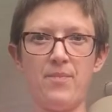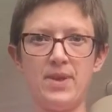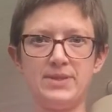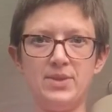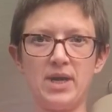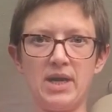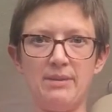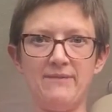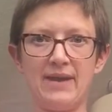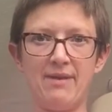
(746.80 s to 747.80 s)
It's not going to
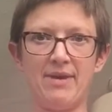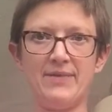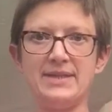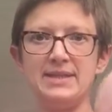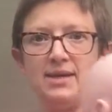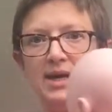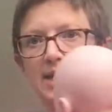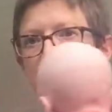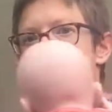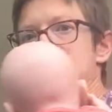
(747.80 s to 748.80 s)
be flat around these
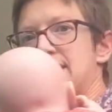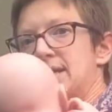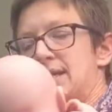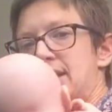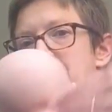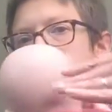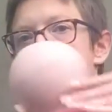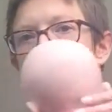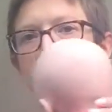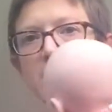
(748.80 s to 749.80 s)
sides,
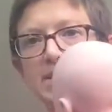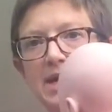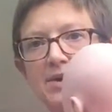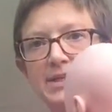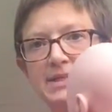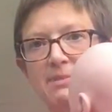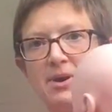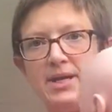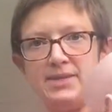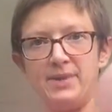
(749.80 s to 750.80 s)
but just down her
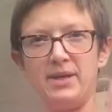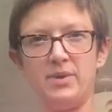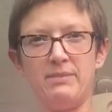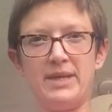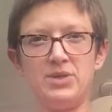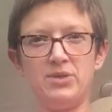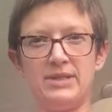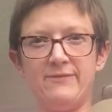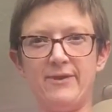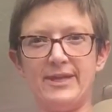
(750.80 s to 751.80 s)
spine is where you want to make sure
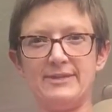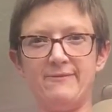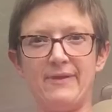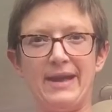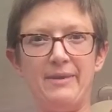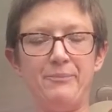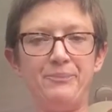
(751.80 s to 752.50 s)
it's nice and flat.